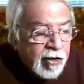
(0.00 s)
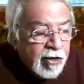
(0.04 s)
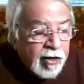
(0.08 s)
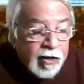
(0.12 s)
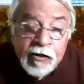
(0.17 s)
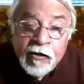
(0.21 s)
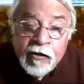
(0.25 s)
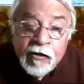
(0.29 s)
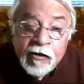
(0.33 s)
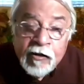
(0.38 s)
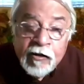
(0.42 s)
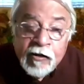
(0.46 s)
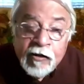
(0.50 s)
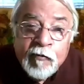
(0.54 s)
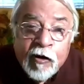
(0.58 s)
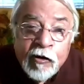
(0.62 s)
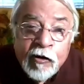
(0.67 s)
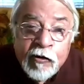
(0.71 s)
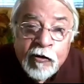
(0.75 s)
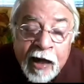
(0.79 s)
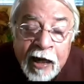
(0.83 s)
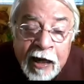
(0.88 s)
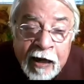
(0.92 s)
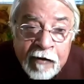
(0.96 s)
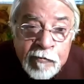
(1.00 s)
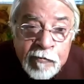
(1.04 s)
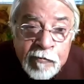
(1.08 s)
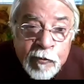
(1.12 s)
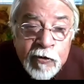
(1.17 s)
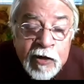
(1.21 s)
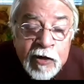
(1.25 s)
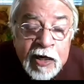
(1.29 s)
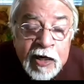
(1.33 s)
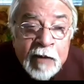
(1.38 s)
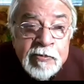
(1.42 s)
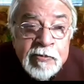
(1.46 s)
they want to have
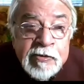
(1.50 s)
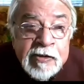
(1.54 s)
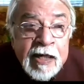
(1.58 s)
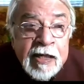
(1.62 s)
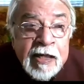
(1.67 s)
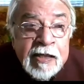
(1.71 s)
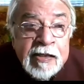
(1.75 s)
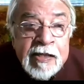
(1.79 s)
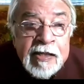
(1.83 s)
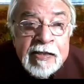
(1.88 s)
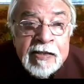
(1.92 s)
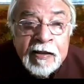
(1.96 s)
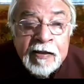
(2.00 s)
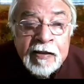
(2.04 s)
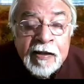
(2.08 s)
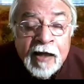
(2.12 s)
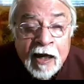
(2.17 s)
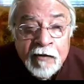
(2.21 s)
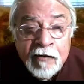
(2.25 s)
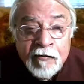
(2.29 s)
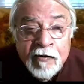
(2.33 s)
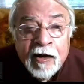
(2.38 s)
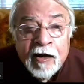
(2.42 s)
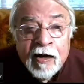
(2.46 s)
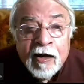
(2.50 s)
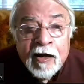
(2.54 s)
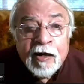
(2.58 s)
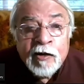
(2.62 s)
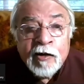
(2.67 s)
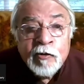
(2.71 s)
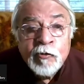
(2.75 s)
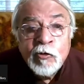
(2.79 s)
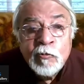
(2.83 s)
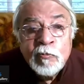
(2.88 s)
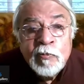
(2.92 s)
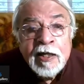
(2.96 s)
programs like this in Dharwar,
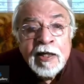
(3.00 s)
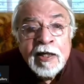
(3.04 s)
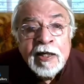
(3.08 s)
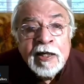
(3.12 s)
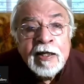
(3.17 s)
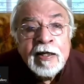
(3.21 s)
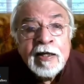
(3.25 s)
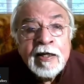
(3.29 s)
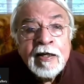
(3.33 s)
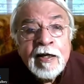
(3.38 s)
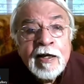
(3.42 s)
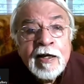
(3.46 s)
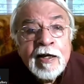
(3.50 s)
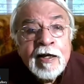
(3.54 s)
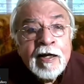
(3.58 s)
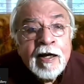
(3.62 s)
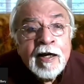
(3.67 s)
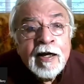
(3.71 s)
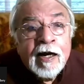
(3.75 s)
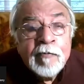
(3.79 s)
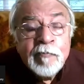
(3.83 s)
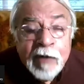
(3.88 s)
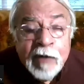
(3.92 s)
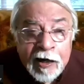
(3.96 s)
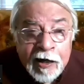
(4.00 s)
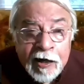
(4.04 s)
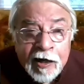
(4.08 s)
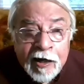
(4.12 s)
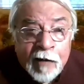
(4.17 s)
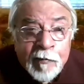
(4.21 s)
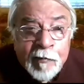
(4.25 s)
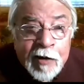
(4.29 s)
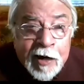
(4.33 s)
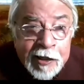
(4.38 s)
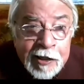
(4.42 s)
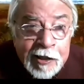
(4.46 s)
Hubli, and
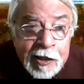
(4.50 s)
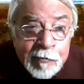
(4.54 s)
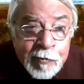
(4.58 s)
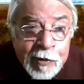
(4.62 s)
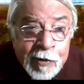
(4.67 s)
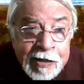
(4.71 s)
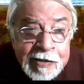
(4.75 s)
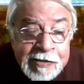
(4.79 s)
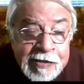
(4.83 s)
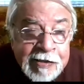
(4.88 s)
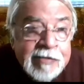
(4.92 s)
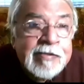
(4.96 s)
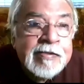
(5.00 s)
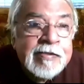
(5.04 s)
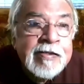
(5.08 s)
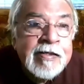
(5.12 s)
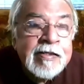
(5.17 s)
Belgaum and other places.